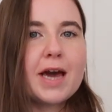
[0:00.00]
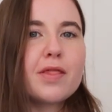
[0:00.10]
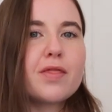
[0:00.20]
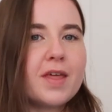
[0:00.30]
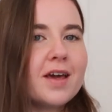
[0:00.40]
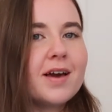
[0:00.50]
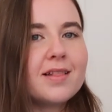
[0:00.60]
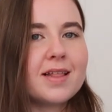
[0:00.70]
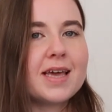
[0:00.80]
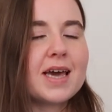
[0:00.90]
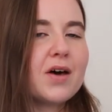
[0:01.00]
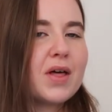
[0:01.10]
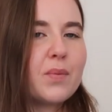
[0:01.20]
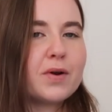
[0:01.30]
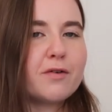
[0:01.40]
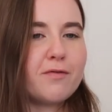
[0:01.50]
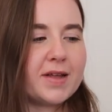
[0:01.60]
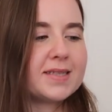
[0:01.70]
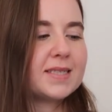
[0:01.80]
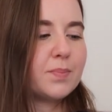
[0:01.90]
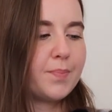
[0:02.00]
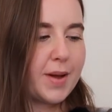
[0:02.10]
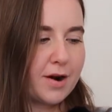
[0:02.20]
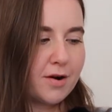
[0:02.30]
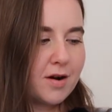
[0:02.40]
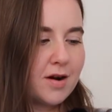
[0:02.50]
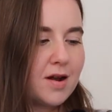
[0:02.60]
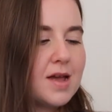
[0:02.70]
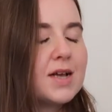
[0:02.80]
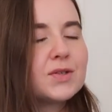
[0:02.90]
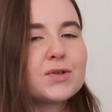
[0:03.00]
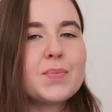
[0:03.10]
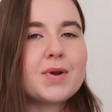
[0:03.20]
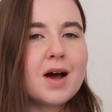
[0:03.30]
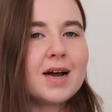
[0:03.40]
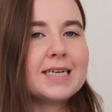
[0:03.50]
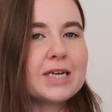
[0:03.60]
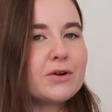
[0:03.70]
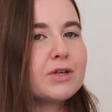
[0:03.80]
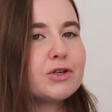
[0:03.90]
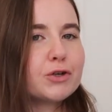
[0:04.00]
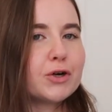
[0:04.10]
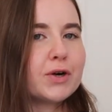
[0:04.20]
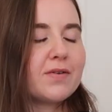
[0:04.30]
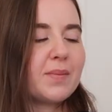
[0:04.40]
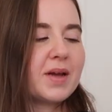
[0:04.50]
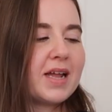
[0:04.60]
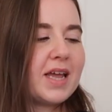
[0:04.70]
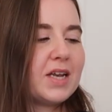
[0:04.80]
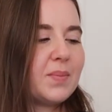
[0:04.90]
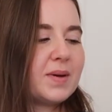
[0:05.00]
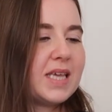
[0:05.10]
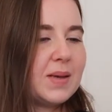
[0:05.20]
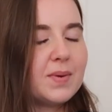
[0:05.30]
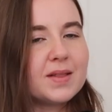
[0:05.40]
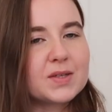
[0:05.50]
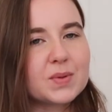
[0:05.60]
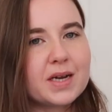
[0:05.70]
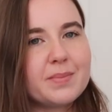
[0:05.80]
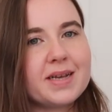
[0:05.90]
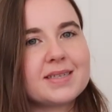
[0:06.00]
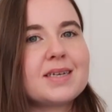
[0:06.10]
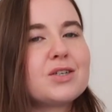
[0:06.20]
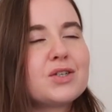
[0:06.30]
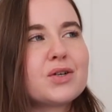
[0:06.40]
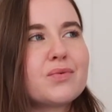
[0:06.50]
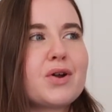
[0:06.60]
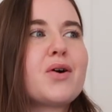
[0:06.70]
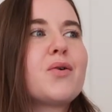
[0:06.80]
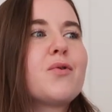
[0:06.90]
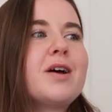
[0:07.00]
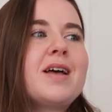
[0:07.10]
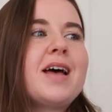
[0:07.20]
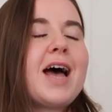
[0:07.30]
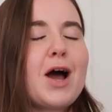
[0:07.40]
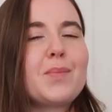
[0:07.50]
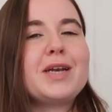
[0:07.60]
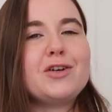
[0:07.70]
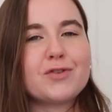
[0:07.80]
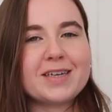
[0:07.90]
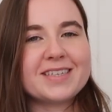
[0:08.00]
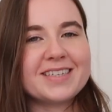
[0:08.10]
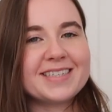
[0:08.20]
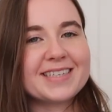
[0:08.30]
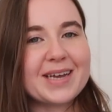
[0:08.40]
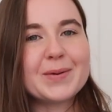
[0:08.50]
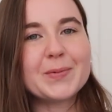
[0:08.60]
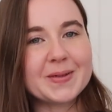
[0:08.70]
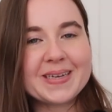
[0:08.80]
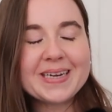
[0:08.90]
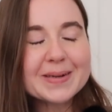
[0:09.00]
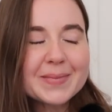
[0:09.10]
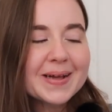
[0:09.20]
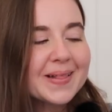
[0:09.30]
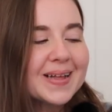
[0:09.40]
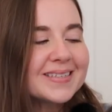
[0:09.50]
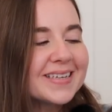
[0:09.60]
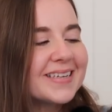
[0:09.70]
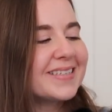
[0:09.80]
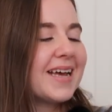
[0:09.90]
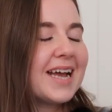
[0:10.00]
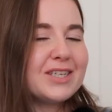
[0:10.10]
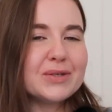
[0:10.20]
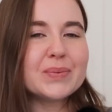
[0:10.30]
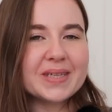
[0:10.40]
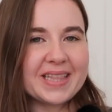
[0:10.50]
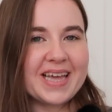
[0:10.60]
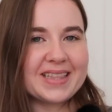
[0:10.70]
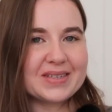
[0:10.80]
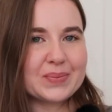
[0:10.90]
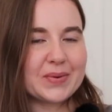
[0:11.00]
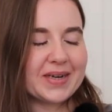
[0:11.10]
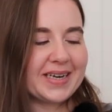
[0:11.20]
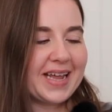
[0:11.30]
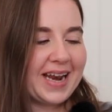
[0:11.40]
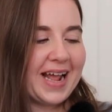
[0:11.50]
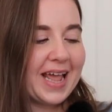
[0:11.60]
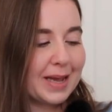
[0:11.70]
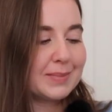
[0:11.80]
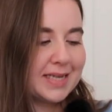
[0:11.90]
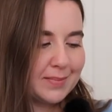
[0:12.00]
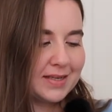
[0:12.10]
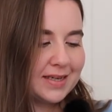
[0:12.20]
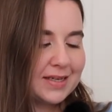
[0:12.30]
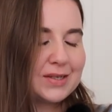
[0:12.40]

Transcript: I think I like how that one fits better. So I'm not entirely sure if I'm going to end up keeping this one, because I just don't know how many dresses I really need in my closet. I do really like this one and I am tempted.